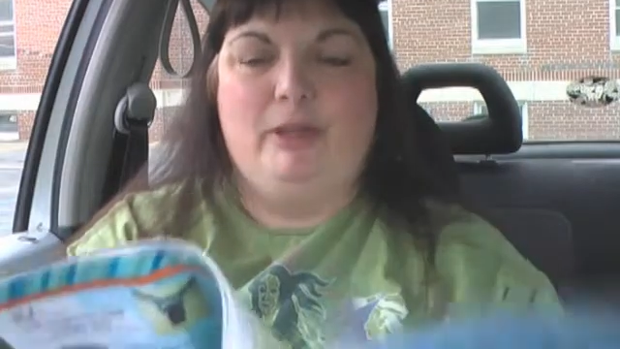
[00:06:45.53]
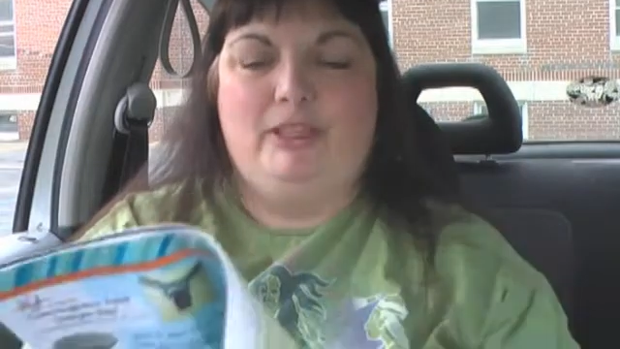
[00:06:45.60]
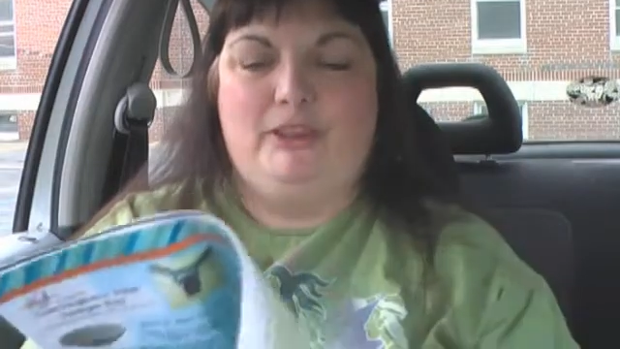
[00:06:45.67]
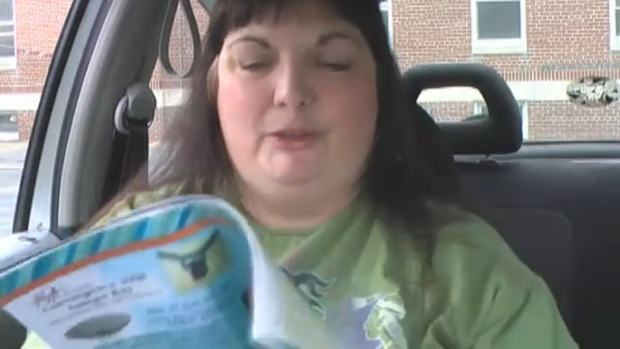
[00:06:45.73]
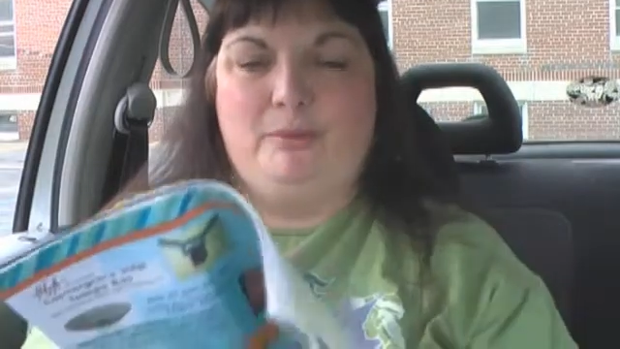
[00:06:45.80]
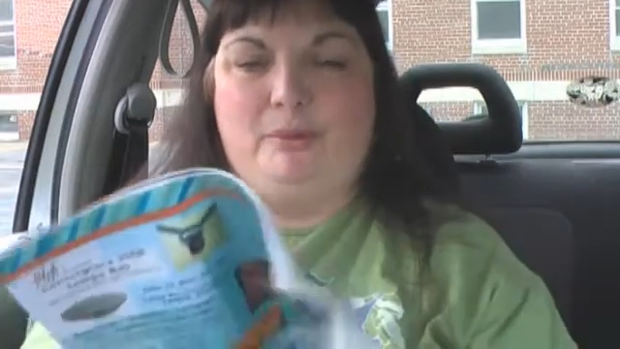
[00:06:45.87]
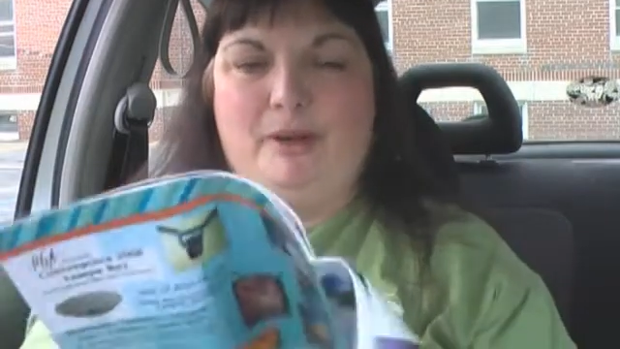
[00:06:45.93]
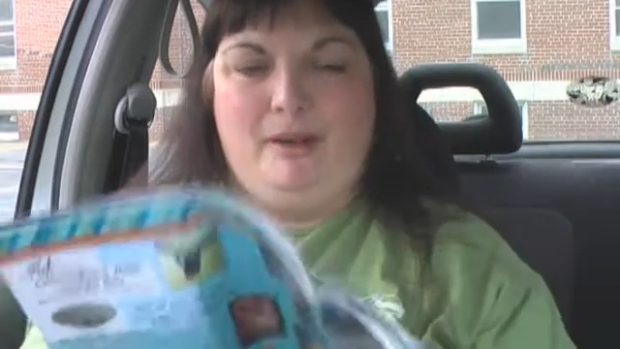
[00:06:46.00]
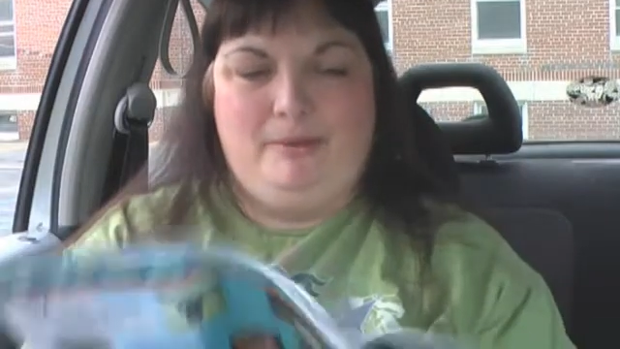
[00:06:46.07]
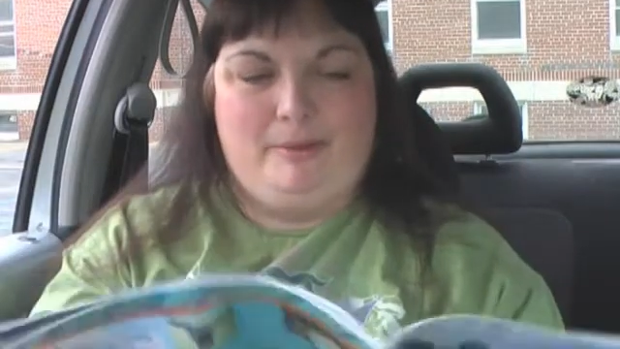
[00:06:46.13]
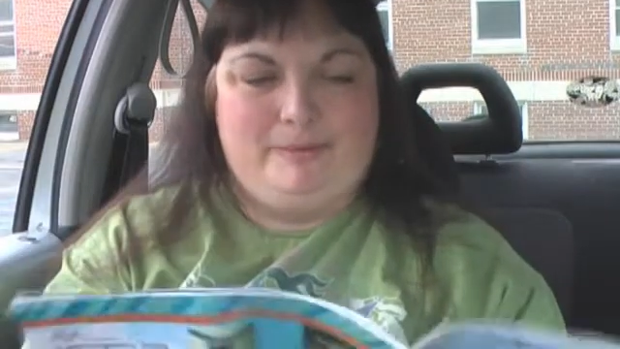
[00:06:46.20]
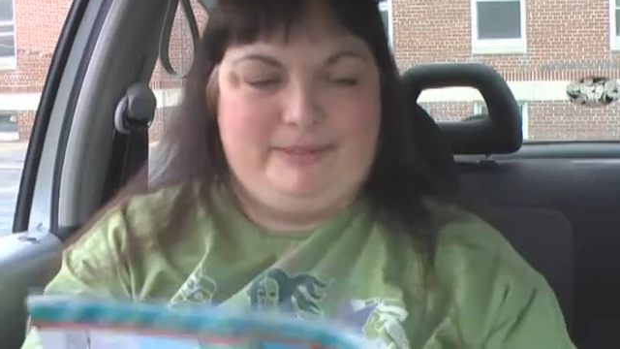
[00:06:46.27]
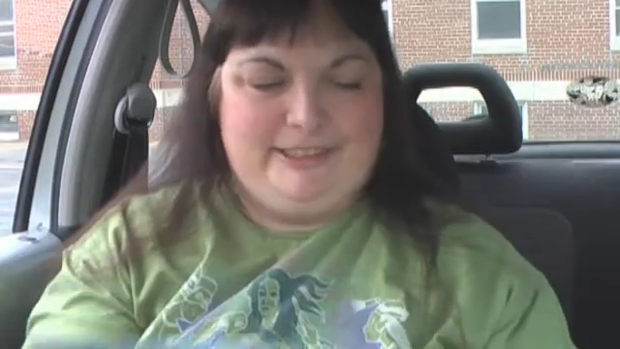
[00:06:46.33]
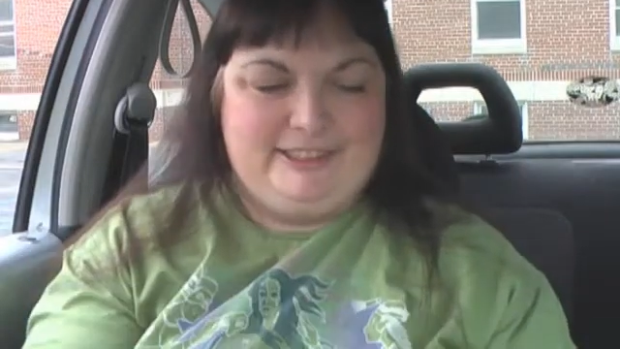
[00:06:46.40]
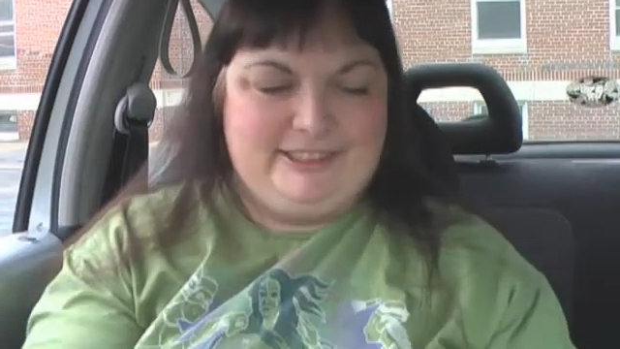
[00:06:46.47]
but you
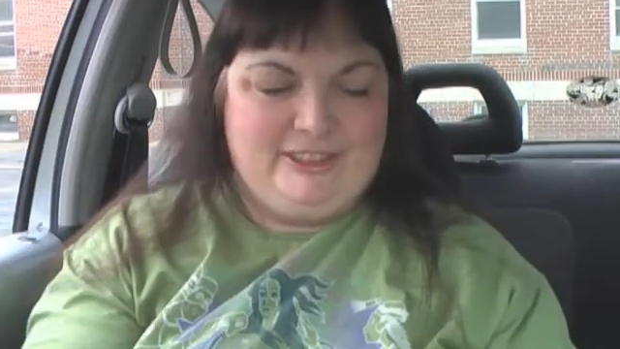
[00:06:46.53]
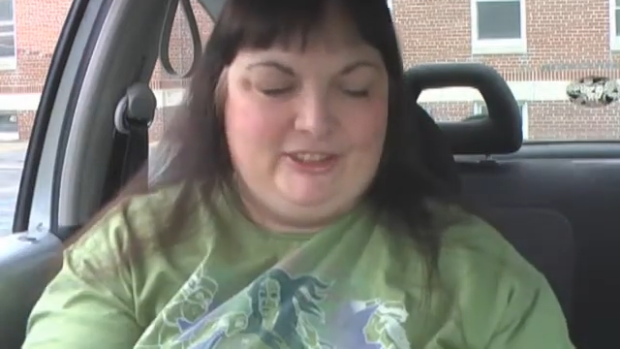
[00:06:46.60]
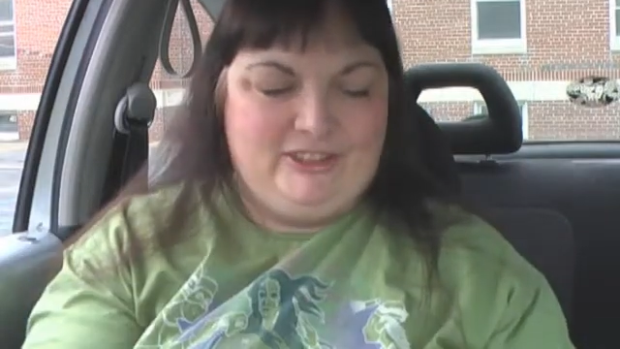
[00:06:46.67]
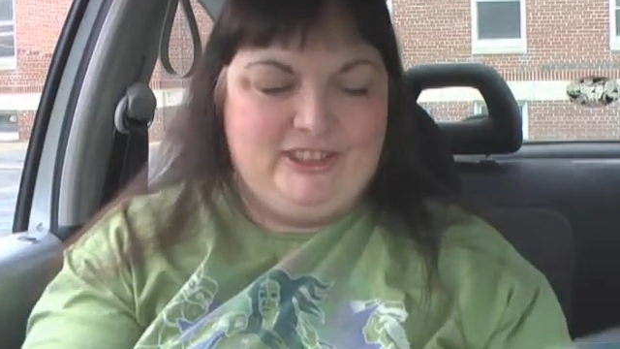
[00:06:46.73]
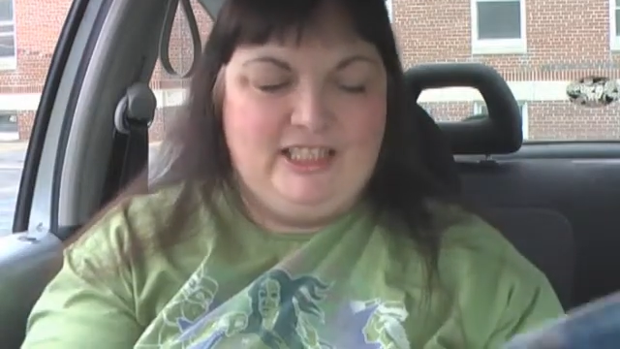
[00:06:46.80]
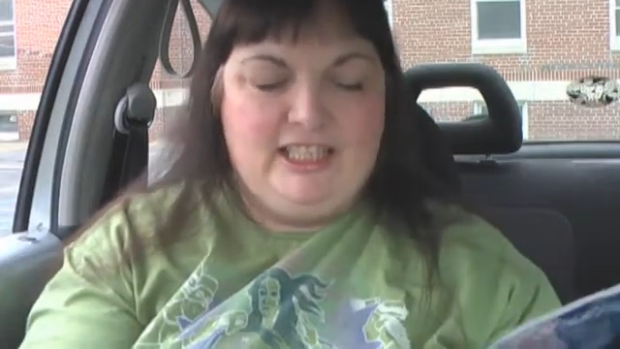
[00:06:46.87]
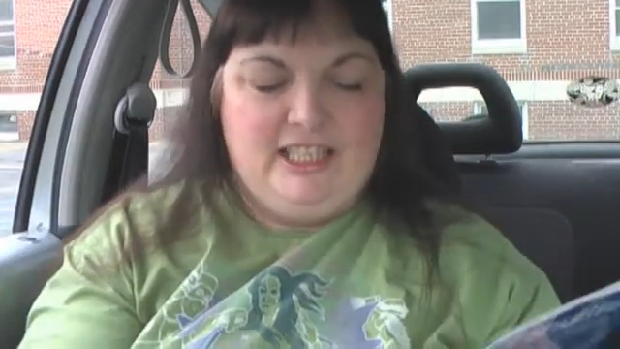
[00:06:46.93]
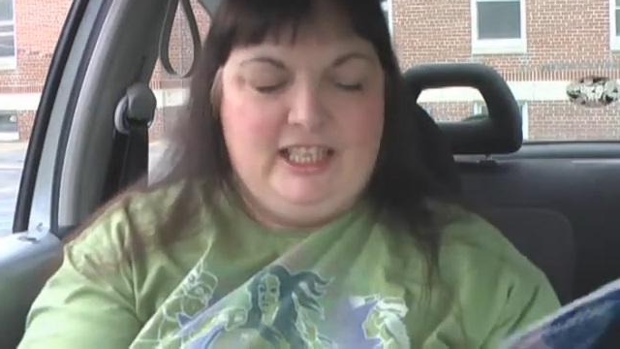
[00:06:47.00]
probably don't.